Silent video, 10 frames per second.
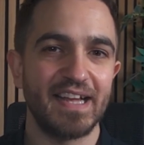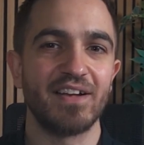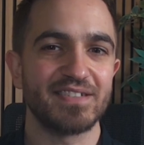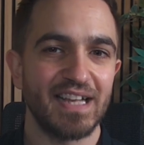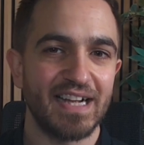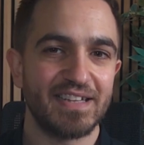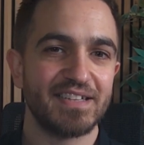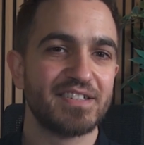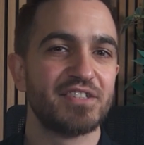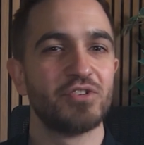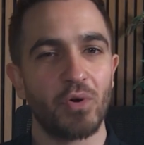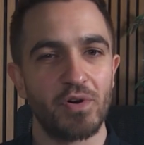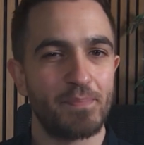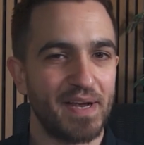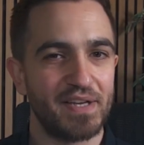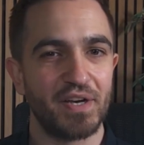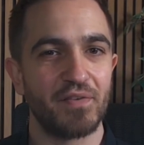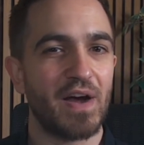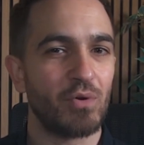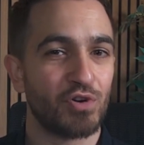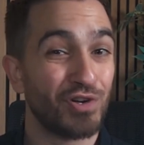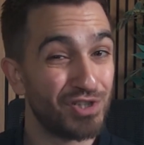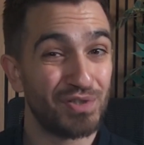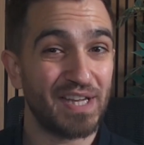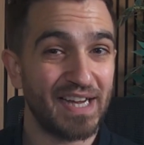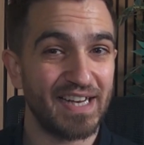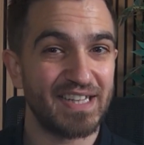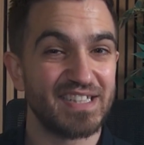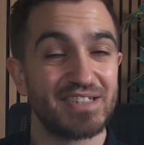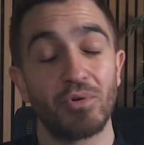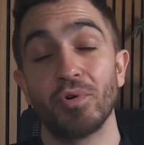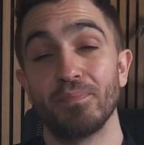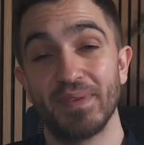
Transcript: else like this, your opinion of how good you think it is or